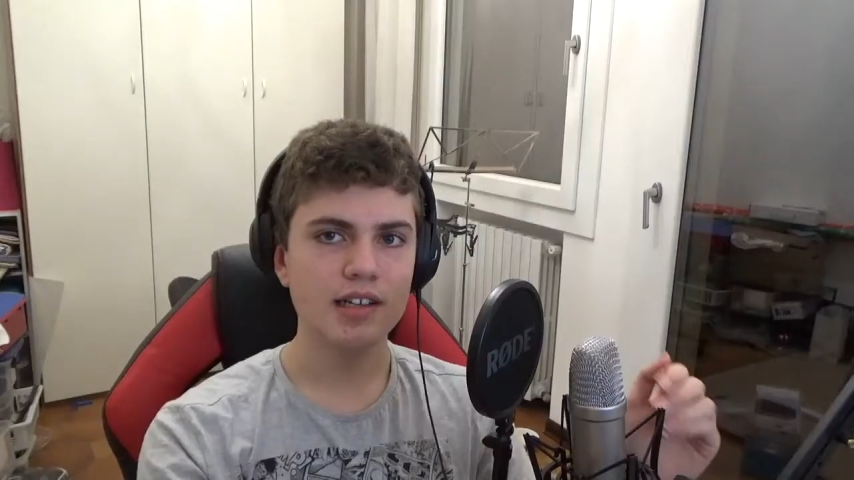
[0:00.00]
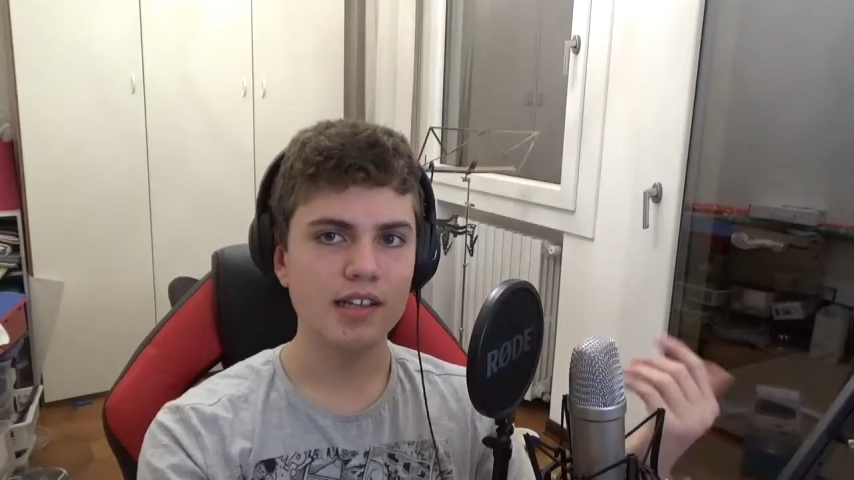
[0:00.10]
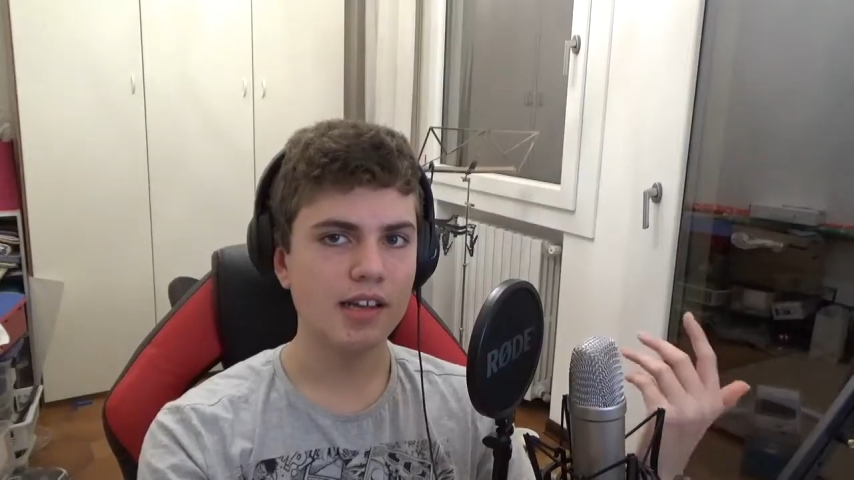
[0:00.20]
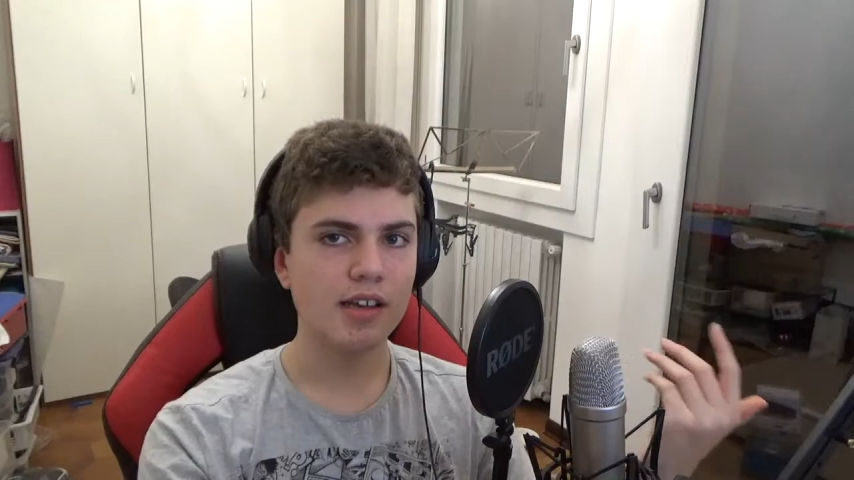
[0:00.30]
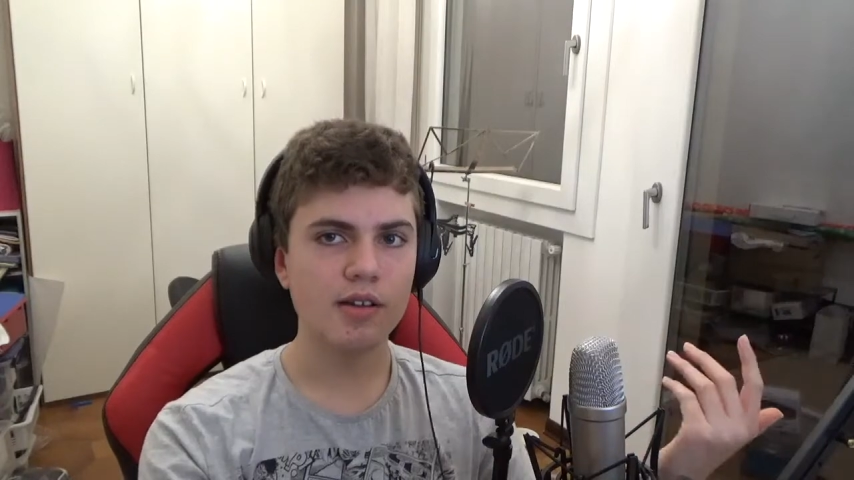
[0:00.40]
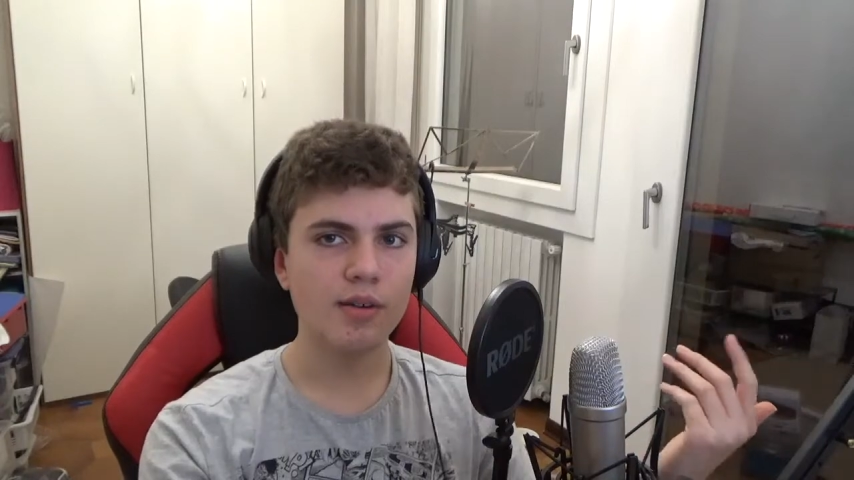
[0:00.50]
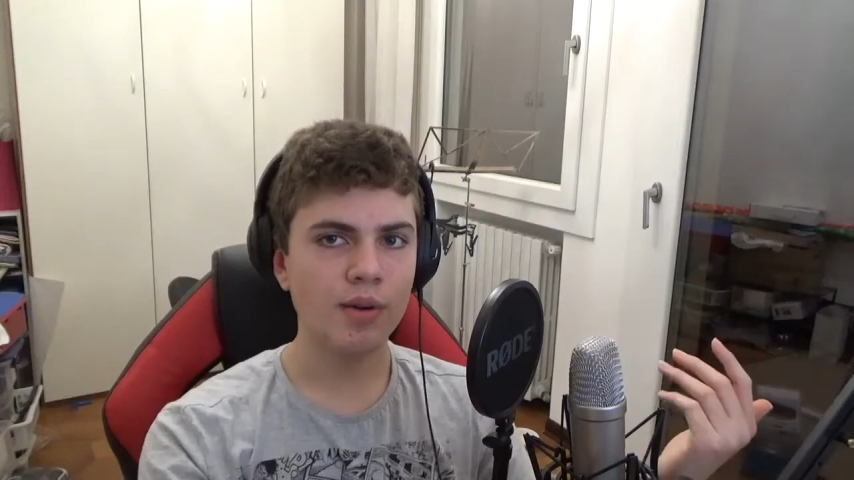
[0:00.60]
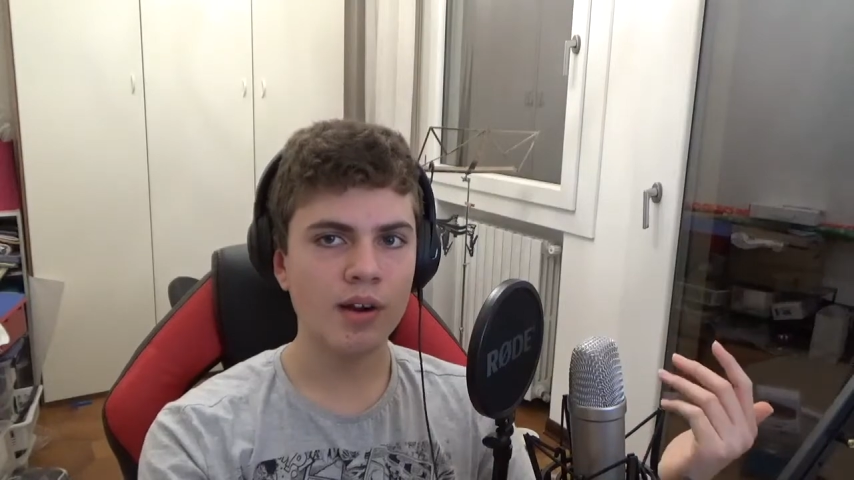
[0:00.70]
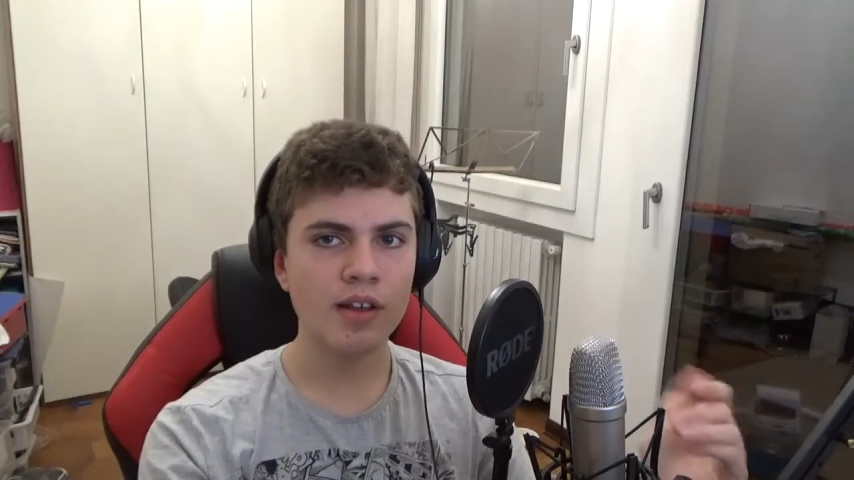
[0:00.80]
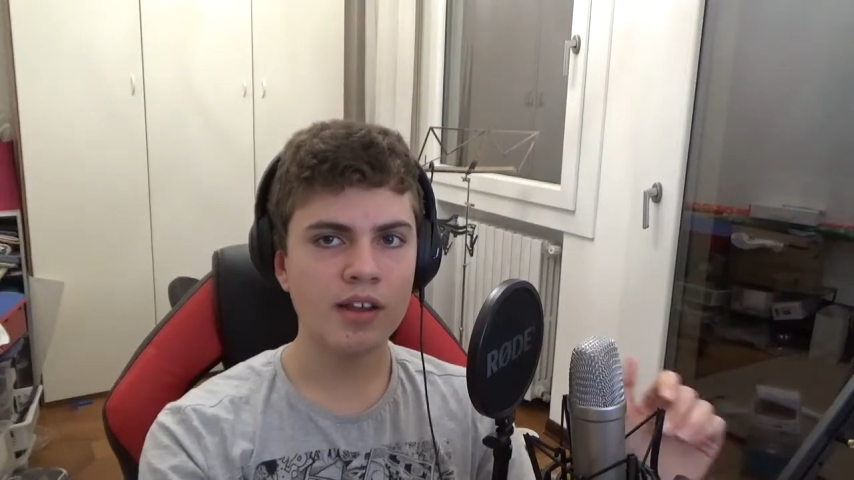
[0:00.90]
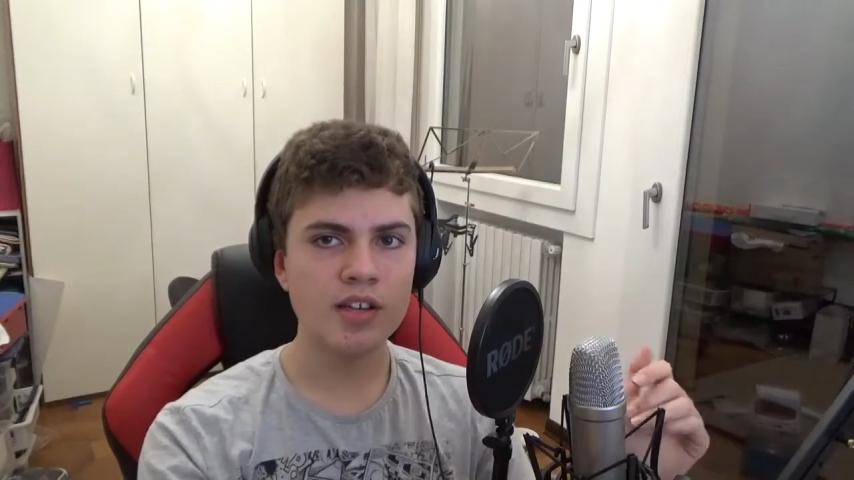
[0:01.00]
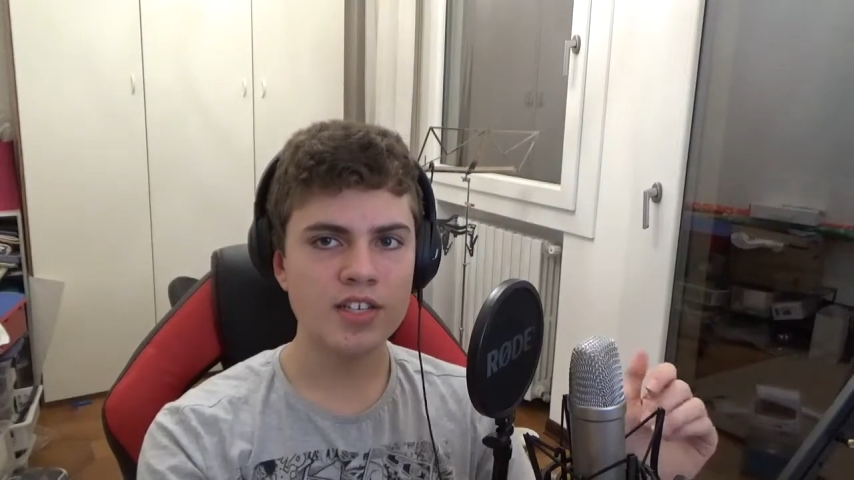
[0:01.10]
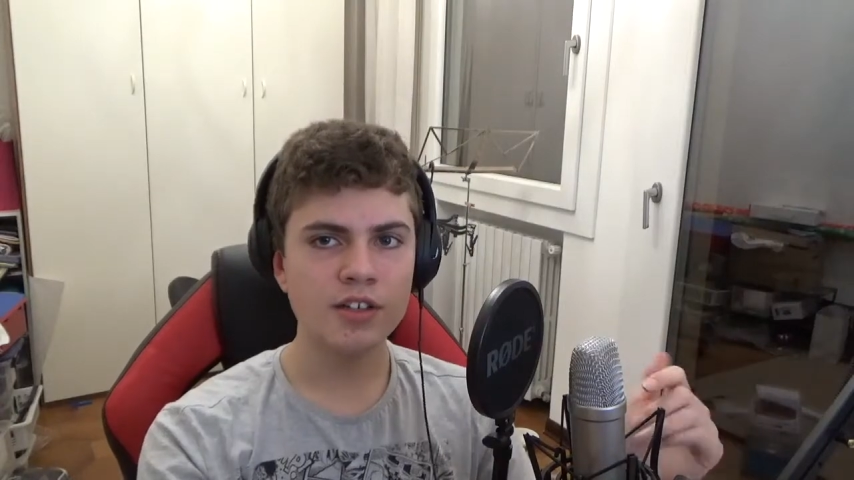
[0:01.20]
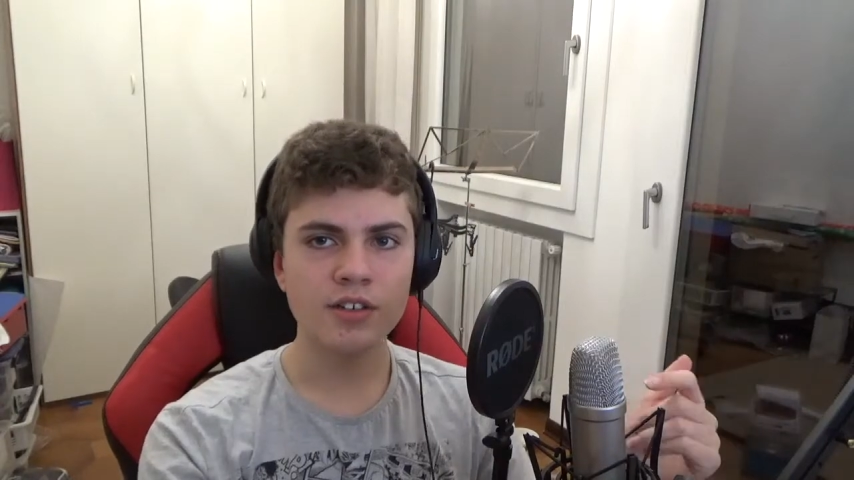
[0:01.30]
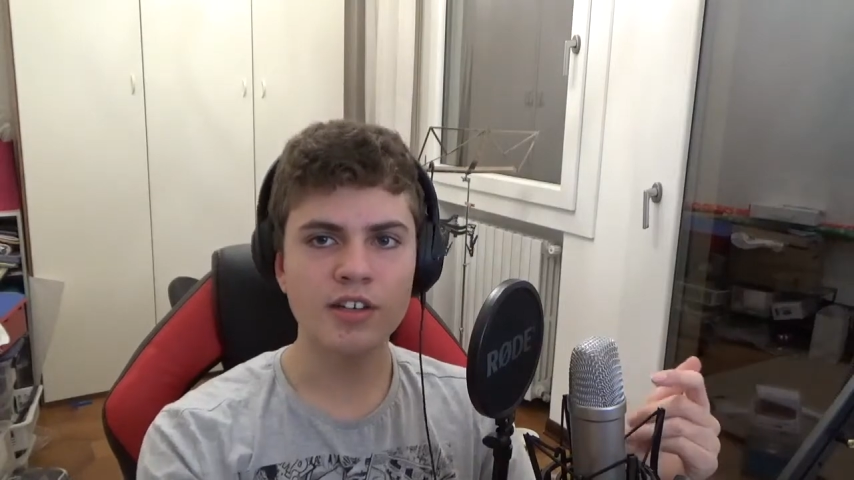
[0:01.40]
Like, what are they gonna do?